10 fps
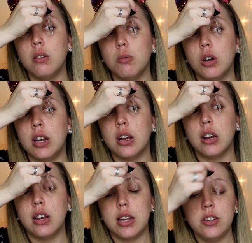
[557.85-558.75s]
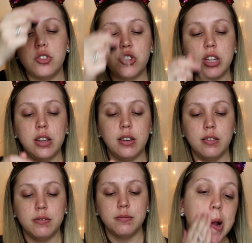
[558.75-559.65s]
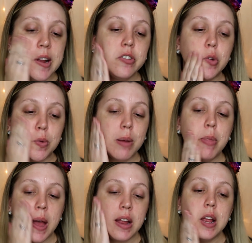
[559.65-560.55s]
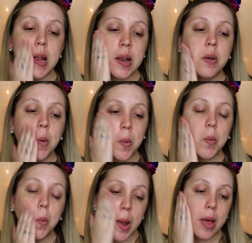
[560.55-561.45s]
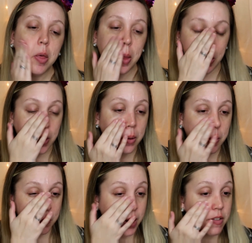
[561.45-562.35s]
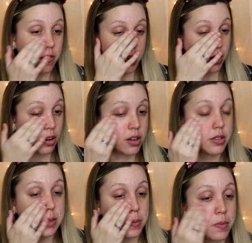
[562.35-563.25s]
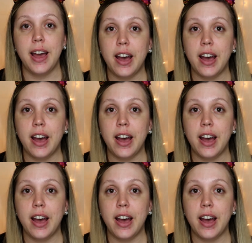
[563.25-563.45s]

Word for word: and one on each cheek, and I just rub that in with my fingers.